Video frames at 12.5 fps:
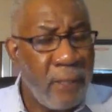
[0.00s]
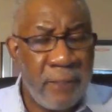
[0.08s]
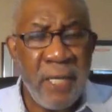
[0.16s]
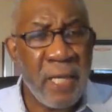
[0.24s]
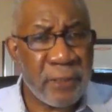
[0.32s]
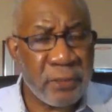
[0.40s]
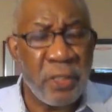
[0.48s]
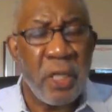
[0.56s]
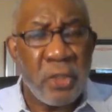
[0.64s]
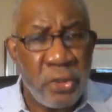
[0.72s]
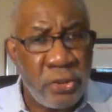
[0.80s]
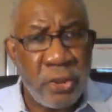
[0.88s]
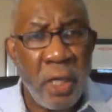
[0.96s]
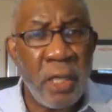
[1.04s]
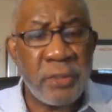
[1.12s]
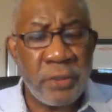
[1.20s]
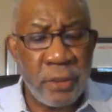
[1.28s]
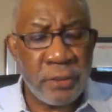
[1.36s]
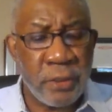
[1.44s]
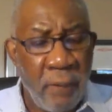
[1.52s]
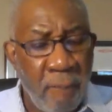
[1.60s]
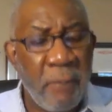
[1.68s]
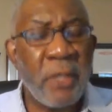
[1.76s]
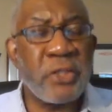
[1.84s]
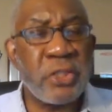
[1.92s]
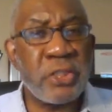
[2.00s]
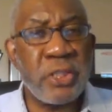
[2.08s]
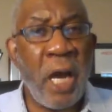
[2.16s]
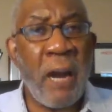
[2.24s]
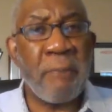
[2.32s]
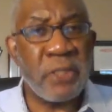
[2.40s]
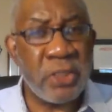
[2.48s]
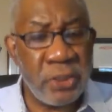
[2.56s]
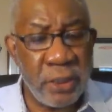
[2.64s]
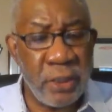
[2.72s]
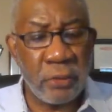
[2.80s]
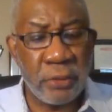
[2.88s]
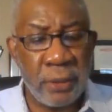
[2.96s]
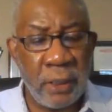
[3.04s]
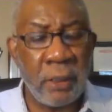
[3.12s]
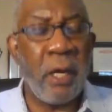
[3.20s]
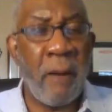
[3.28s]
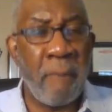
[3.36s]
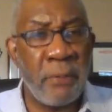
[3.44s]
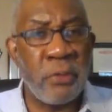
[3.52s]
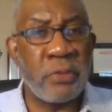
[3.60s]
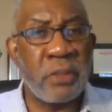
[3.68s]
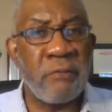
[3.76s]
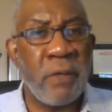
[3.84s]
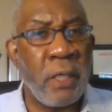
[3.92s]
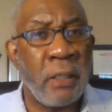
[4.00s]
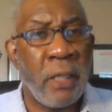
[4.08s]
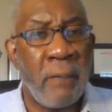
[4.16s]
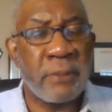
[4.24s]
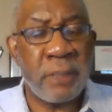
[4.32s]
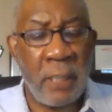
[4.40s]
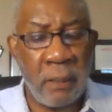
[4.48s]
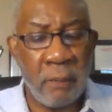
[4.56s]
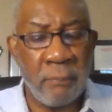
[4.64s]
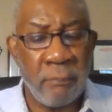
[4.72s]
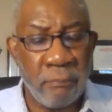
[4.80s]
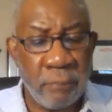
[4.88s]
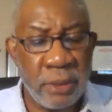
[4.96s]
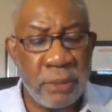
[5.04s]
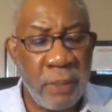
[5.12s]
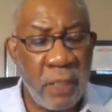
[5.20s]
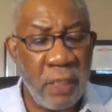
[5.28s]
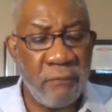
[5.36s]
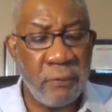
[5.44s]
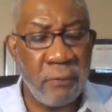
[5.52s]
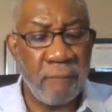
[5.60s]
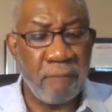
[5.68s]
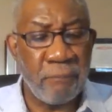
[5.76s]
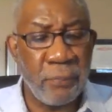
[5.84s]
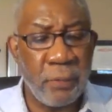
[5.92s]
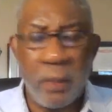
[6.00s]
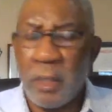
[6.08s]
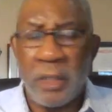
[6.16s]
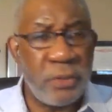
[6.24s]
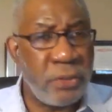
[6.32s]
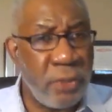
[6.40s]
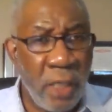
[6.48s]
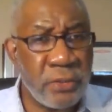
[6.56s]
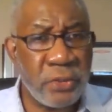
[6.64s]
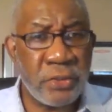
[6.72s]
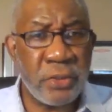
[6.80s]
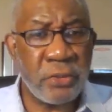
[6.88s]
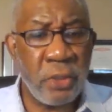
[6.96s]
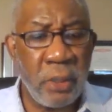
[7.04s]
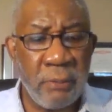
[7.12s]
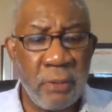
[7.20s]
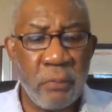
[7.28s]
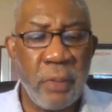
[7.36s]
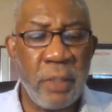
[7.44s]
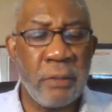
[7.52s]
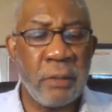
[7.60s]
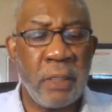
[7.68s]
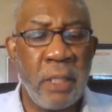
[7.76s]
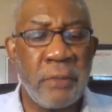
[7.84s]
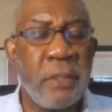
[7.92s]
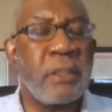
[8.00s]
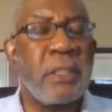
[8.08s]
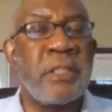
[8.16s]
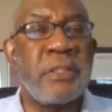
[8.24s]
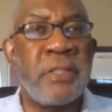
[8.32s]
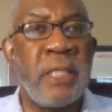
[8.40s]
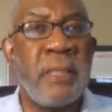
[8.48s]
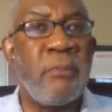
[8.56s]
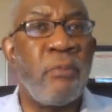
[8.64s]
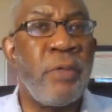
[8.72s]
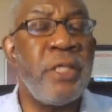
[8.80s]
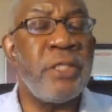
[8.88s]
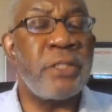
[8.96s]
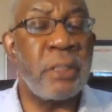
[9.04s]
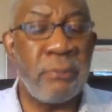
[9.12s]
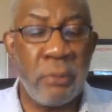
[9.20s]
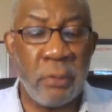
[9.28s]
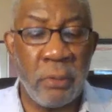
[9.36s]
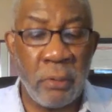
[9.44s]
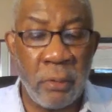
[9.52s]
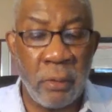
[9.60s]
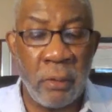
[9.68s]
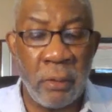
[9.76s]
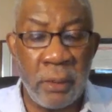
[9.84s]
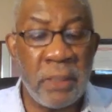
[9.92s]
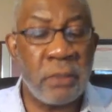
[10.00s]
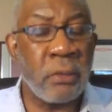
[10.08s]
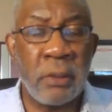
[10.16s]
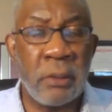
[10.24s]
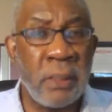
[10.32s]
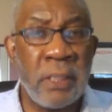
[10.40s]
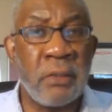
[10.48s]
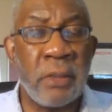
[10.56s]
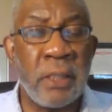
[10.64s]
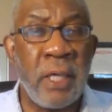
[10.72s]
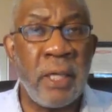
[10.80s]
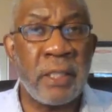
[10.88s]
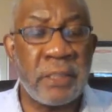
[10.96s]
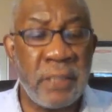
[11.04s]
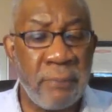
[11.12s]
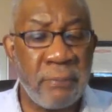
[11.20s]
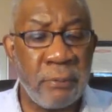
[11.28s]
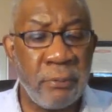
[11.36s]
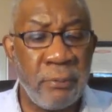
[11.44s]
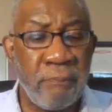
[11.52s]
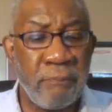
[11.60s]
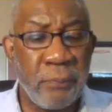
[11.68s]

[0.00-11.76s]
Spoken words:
Next, judges must stop shielding abusive and homicidal police behavior. Judges determine whether conduct is deemed reasonable or legally unacceptable.